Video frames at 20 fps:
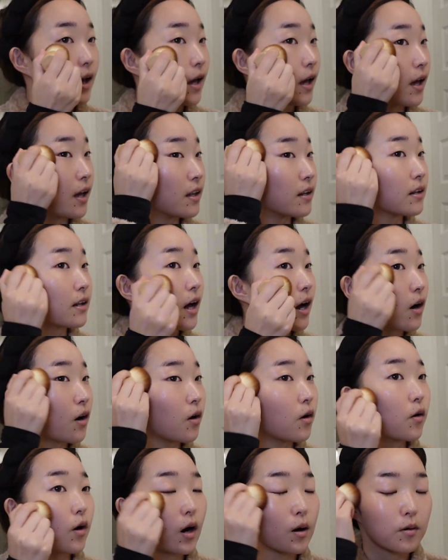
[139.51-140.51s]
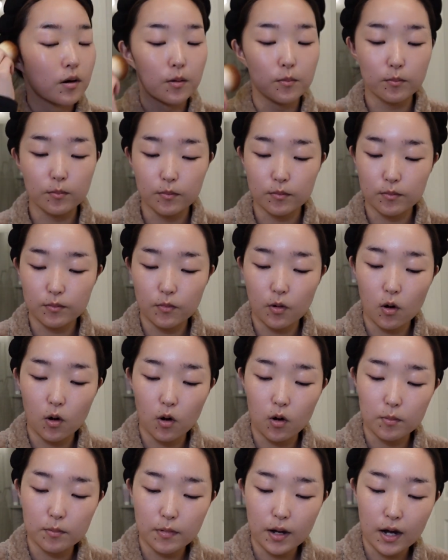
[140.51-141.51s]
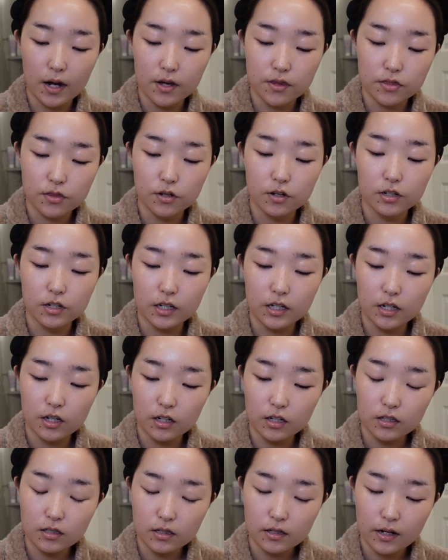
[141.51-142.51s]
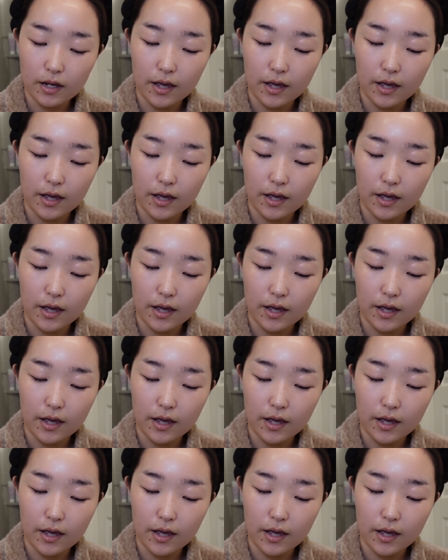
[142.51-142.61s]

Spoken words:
and now I'm on my 3rd year